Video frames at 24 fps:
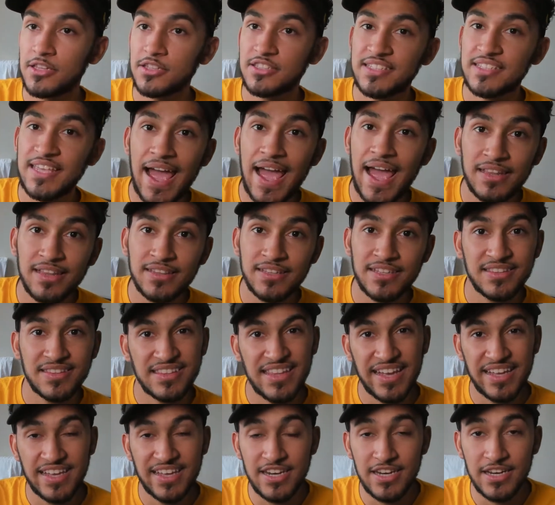talent
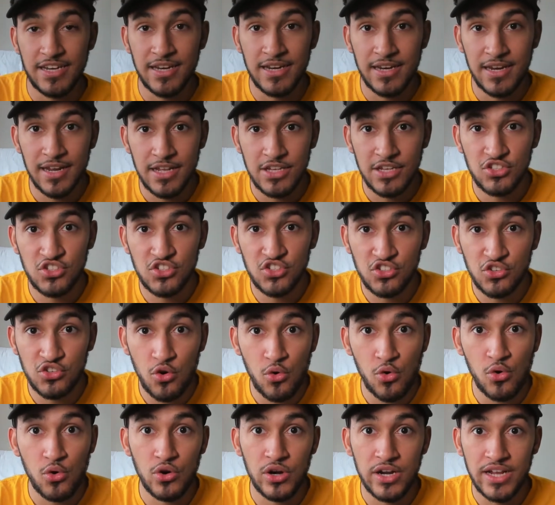that can
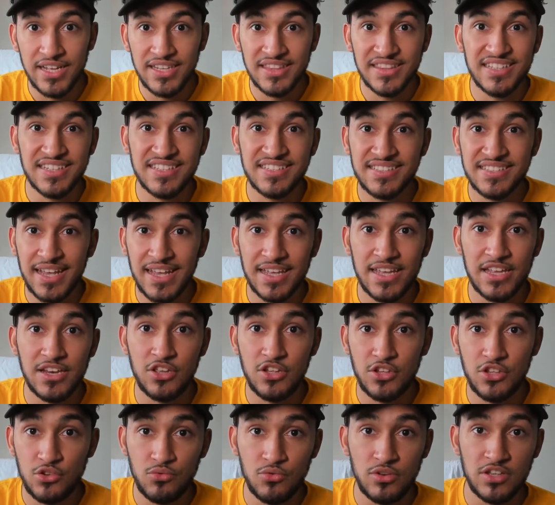score in the second
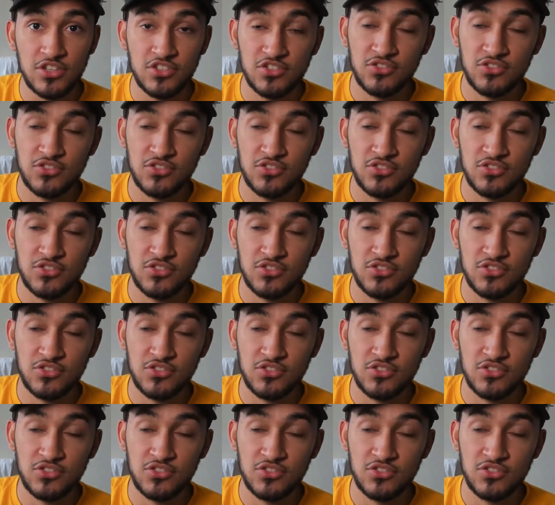unit.